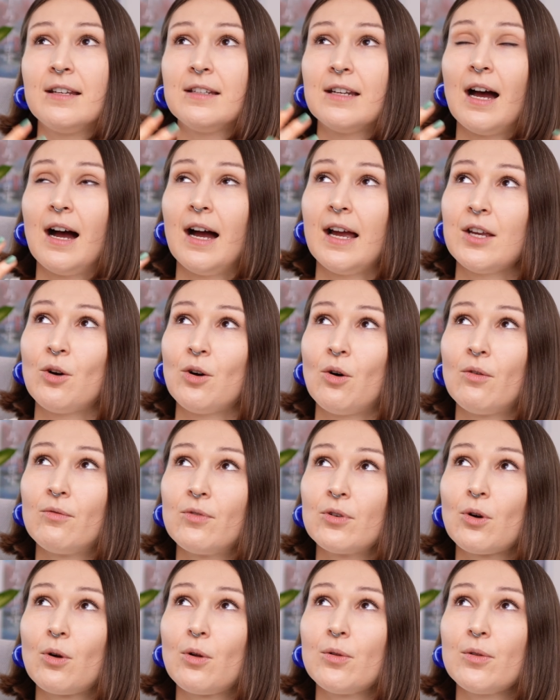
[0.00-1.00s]
and I
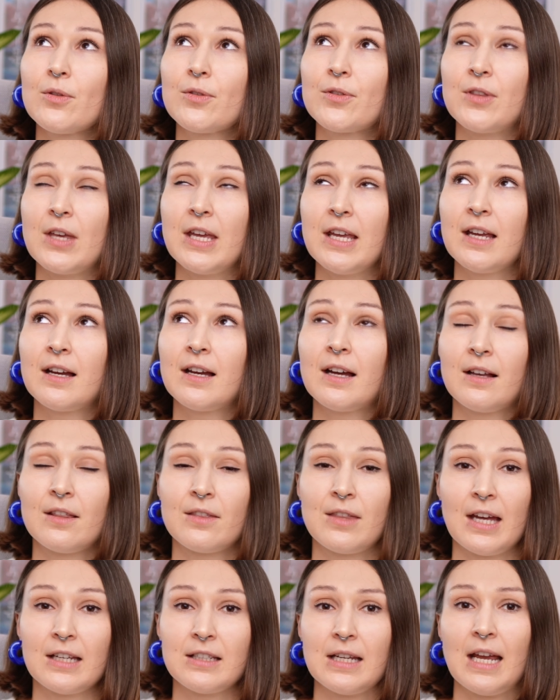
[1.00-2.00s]
overall think
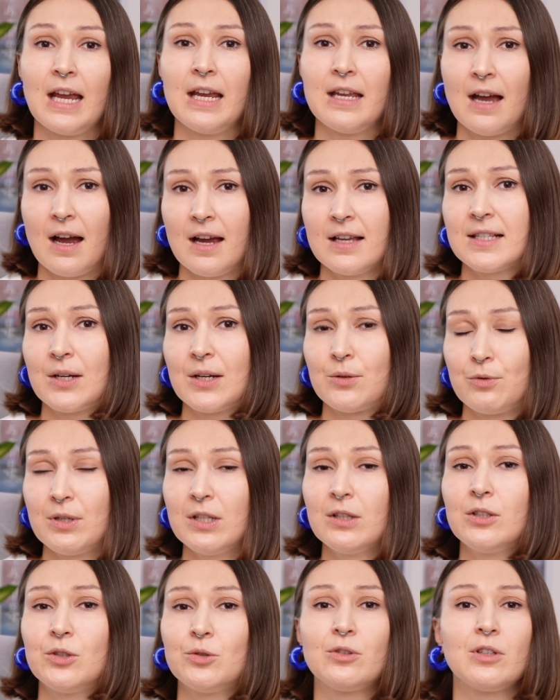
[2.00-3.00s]
that AIs are
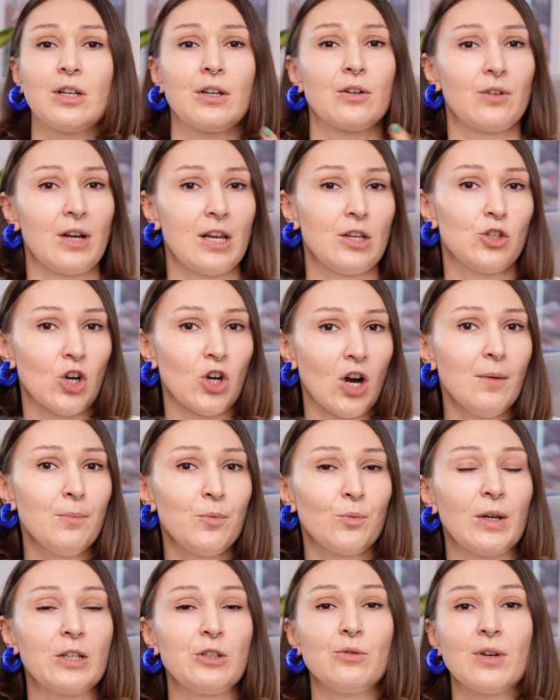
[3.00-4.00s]
really doing a great
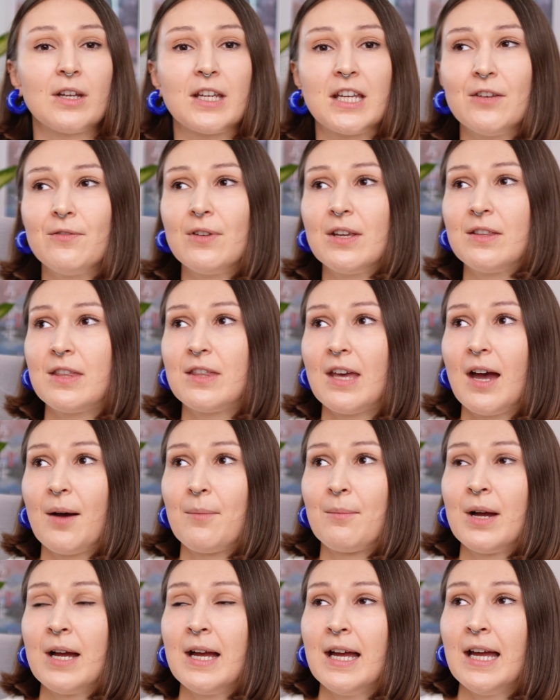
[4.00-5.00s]
job when you are giving
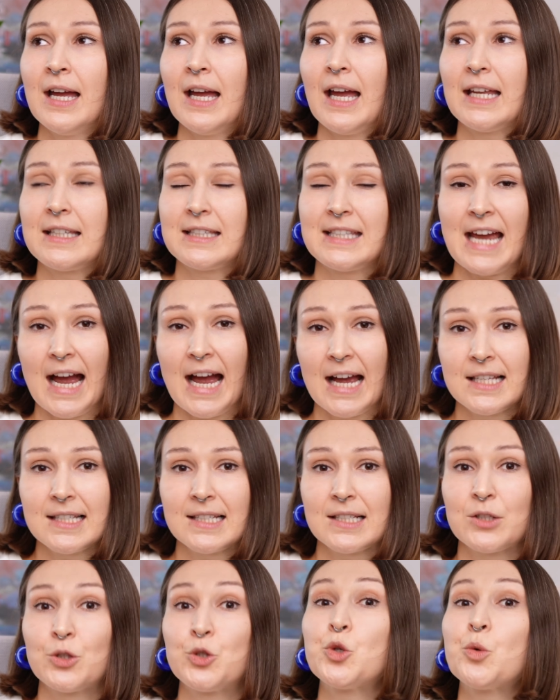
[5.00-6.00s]
them a
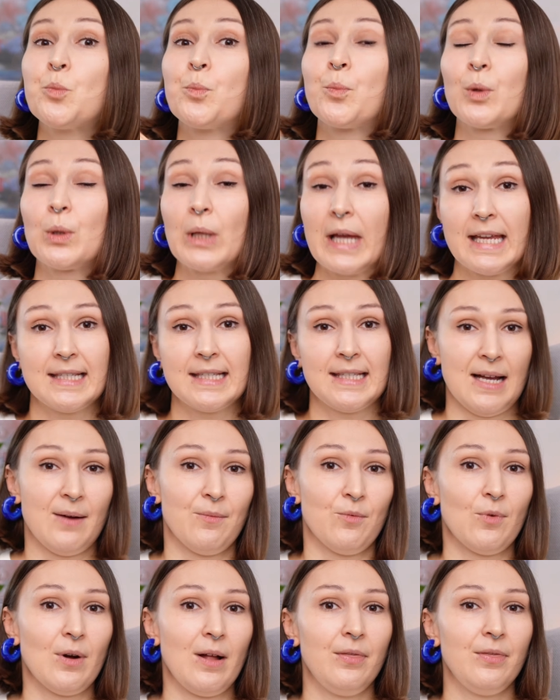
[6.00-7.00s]
task to play
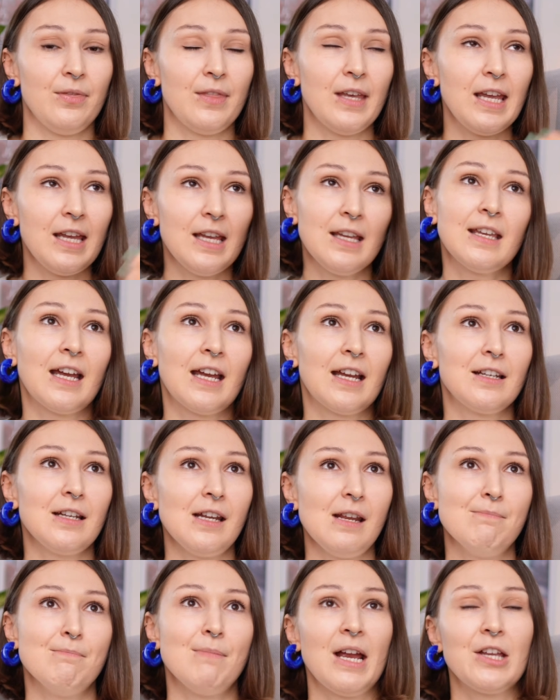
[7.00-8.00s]
someone. They can
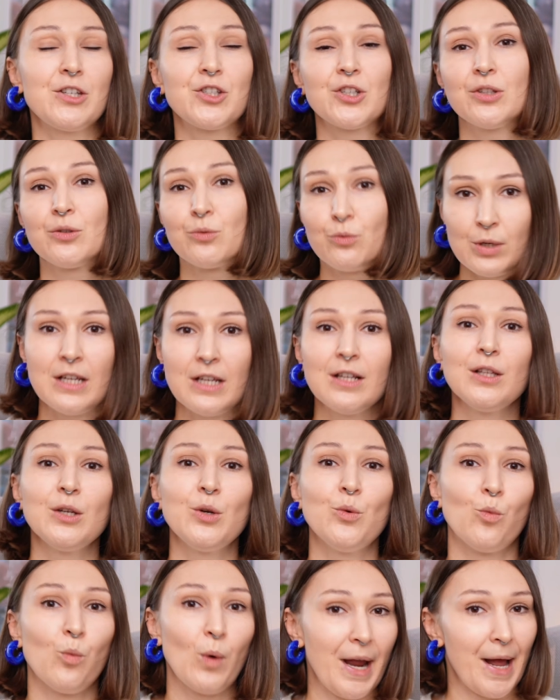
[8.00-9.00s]
imagine
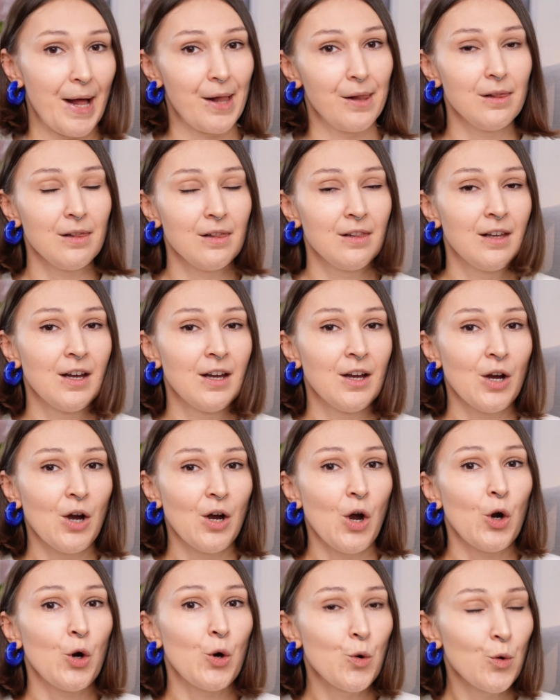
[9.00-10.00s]
really well
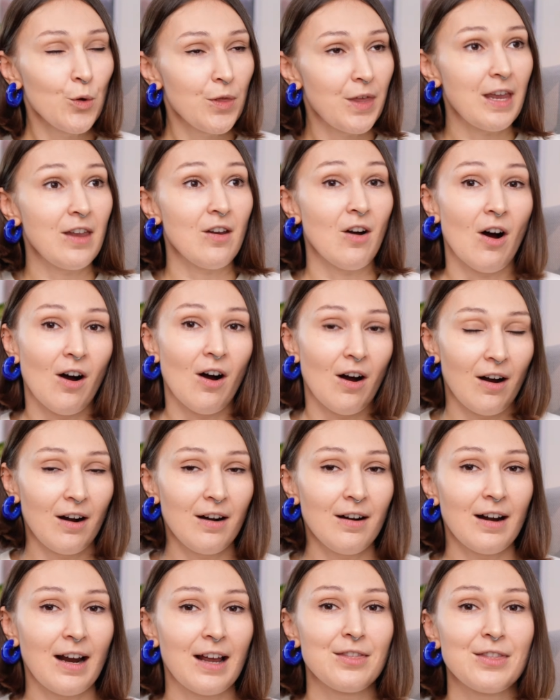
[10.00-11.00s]
who they
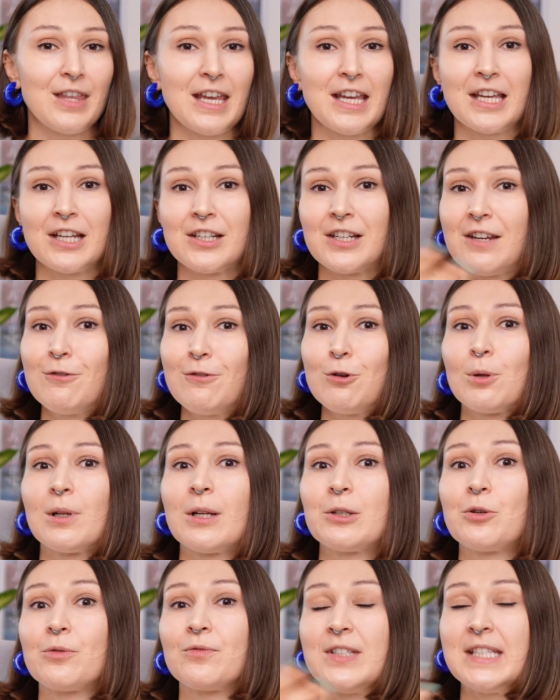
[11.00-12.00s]
are, and they can give you a
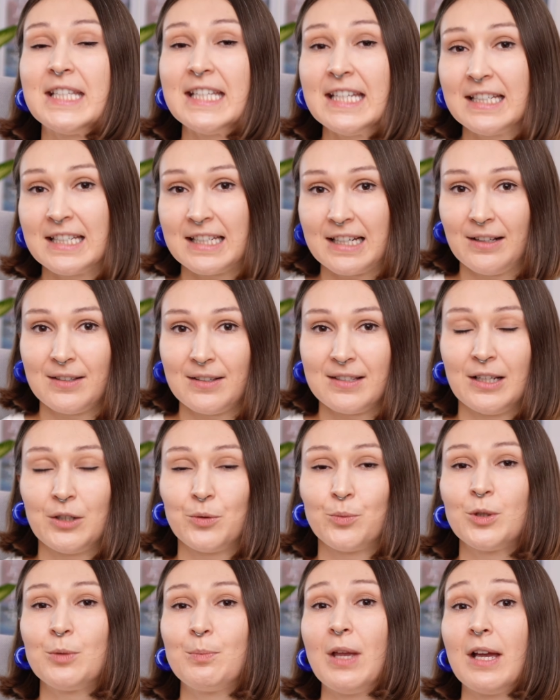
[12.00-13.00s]
lot of details
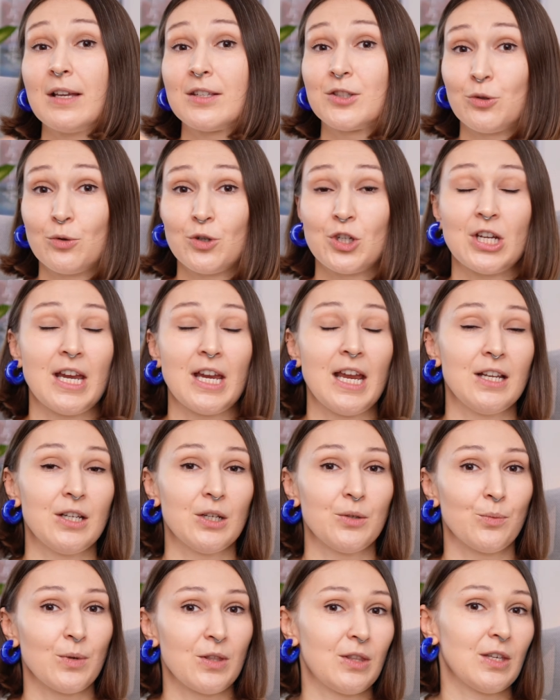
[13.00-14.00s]
that will be
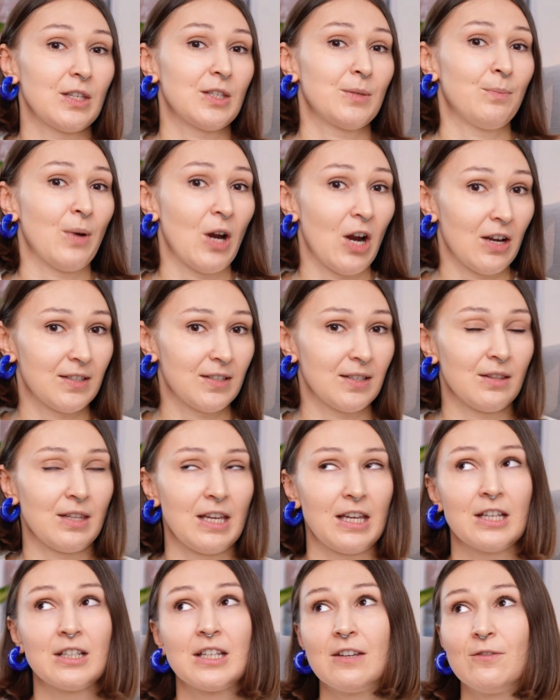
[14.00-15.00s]
associated with this person.
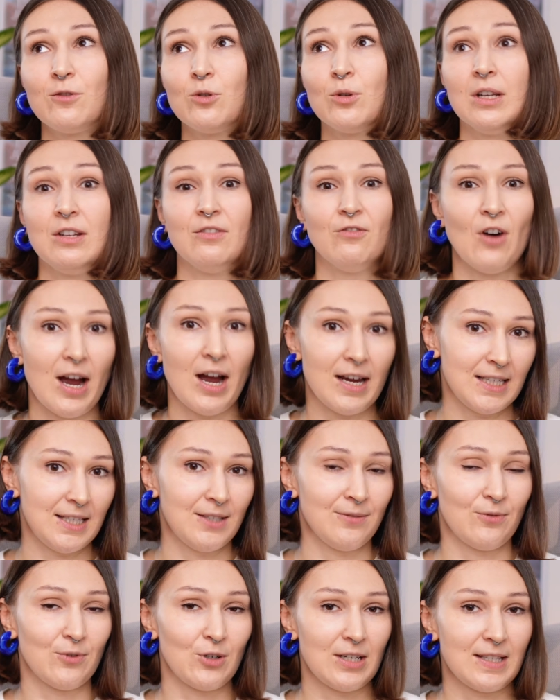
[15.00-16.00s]
They can give you
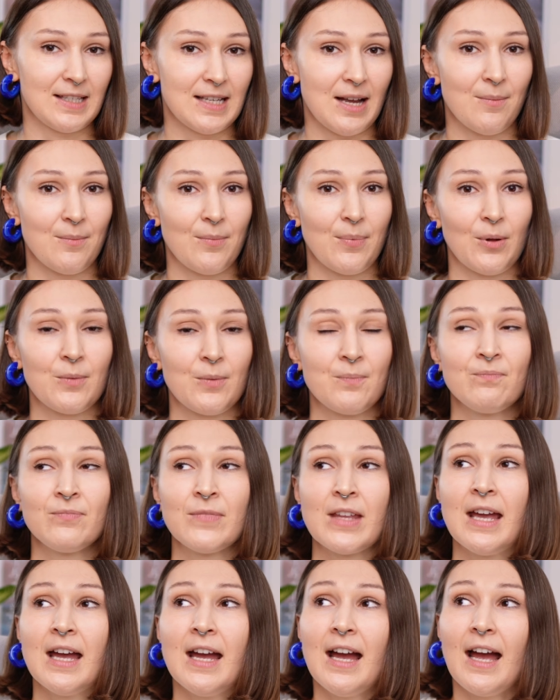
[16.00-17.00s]
advice, for example.
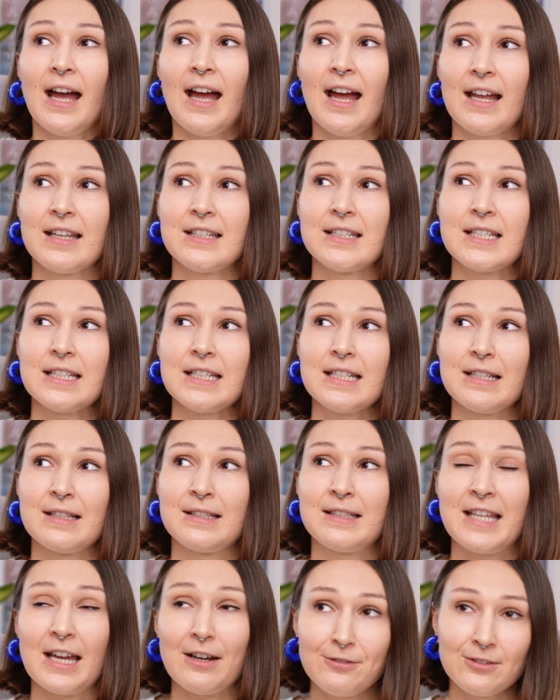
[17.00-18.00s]
And
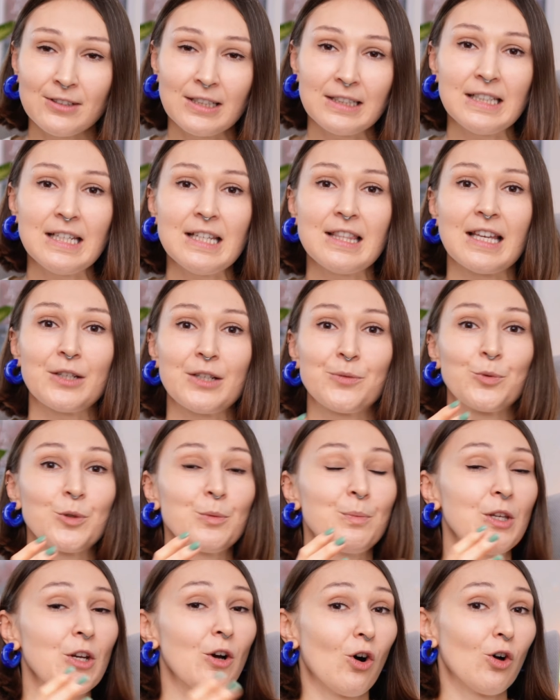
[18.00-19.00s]
definitely that will
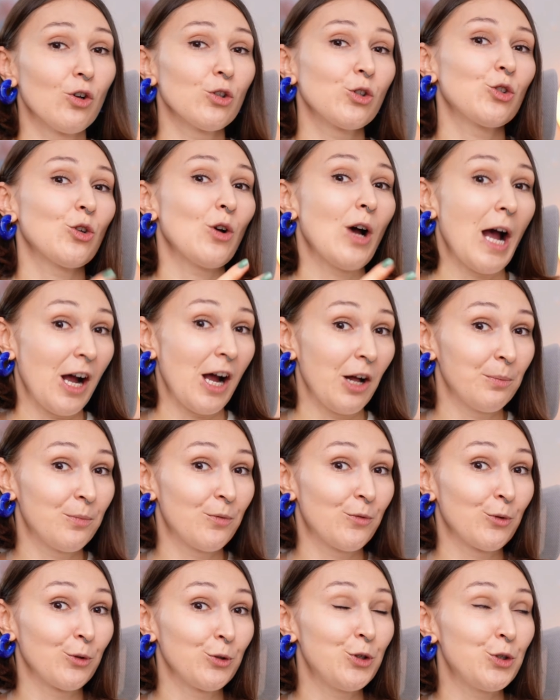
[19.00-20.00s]
be also
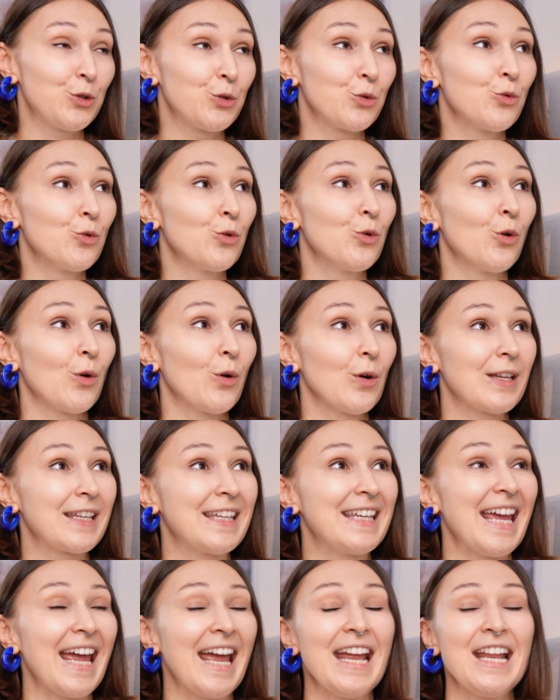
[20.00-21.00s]
helpful to
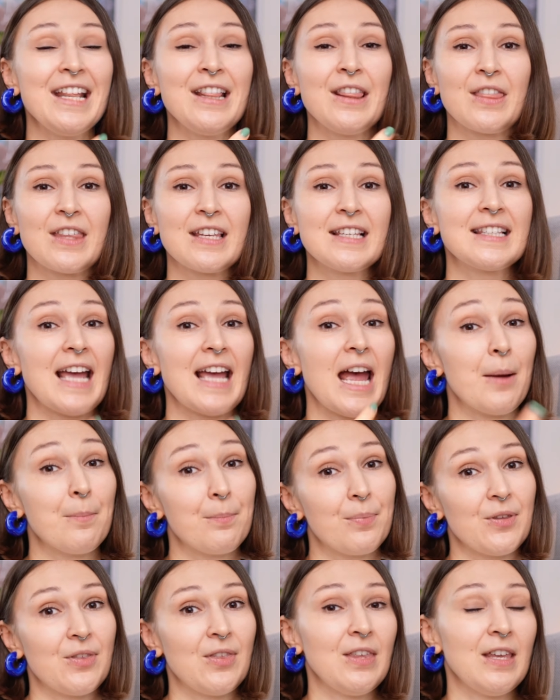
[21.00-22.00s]
gain this
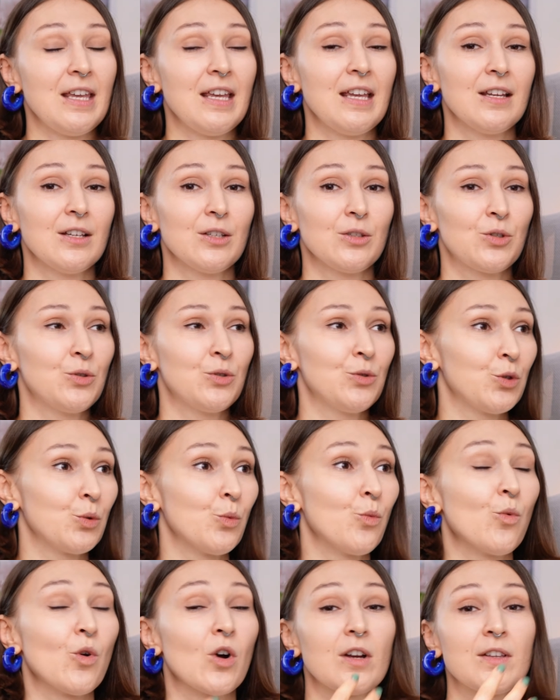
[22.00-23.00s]
empathy
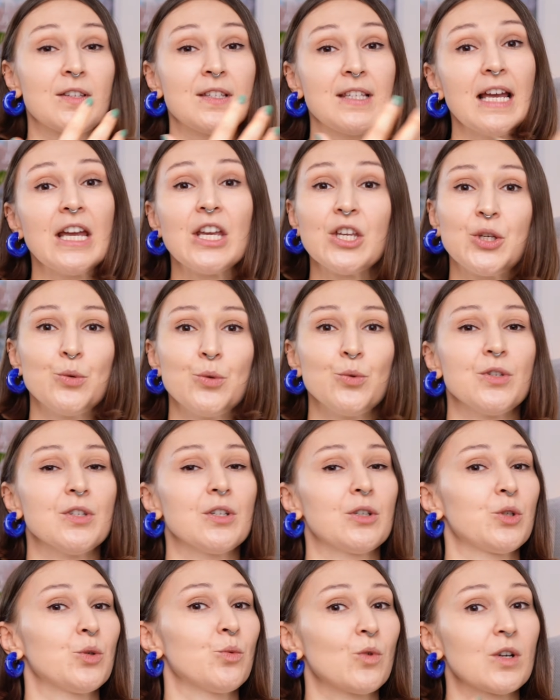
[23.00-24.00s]
towards a
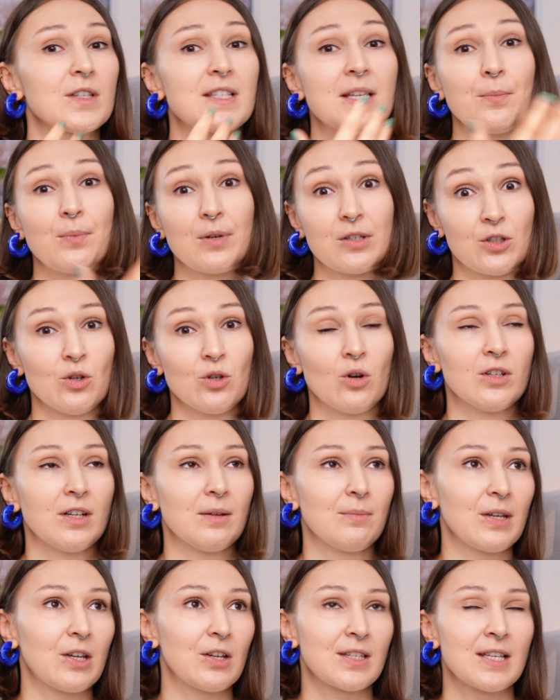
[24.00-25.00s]
user, towards a
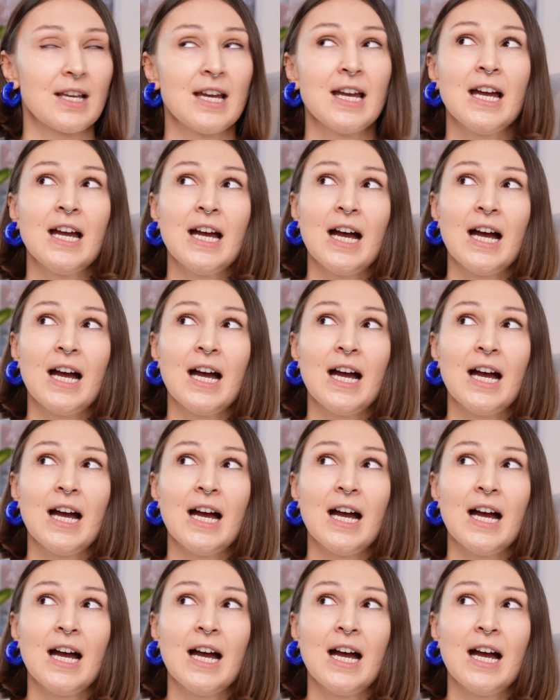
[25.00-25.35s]
persona, because